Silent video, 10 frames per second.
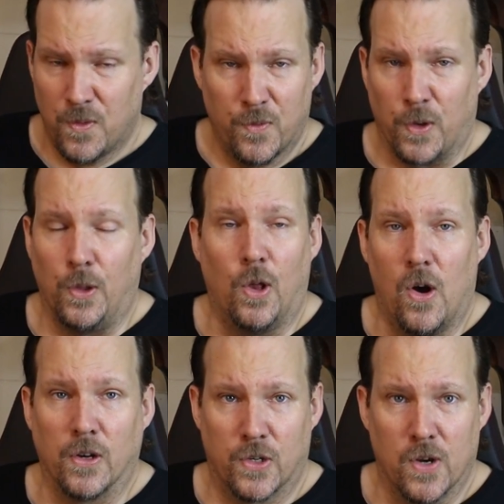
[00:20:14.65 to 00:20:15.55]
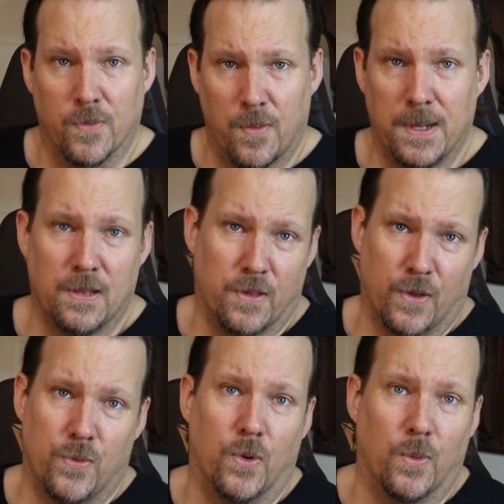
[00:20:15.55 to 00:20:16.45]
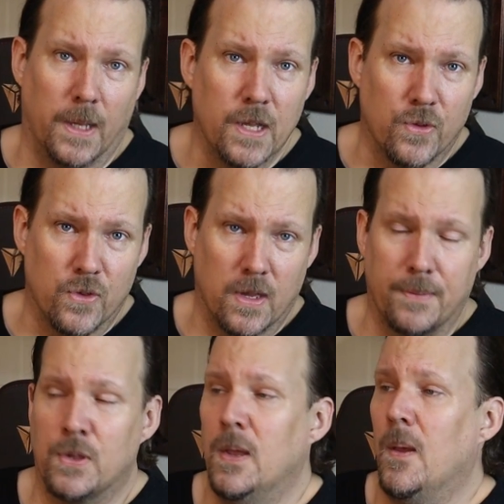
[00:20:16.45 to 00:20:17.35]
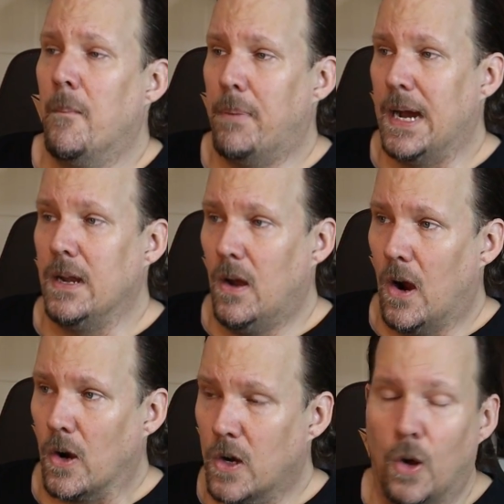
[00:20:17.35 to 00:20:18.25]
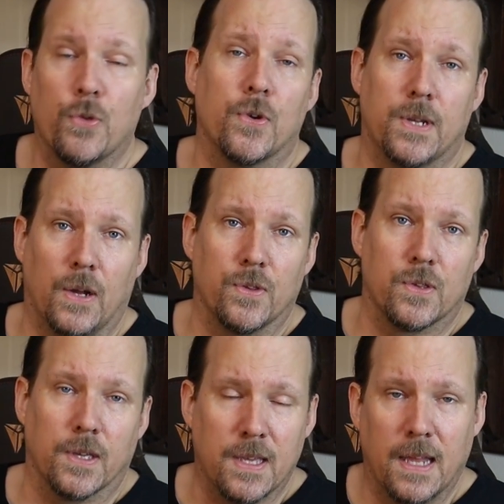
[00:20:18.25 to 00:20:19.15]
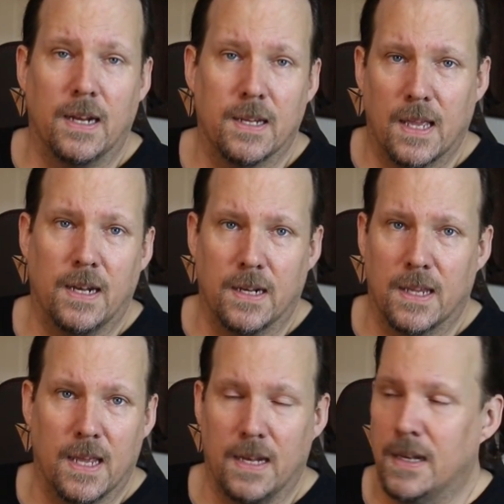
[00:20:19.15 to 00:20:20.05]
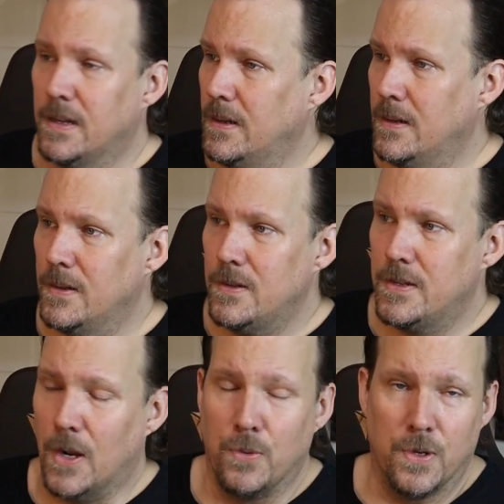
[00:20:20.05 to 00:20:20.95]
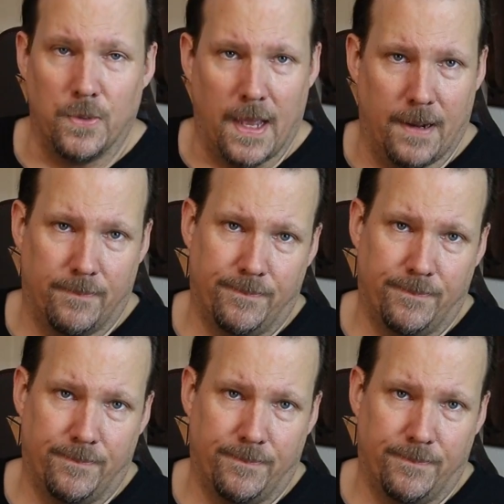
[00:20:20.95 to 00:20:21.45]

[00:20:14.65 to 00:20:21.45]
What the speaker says: for long-term committed sexual relationships. But our culture tells us again and again and again, don't do that.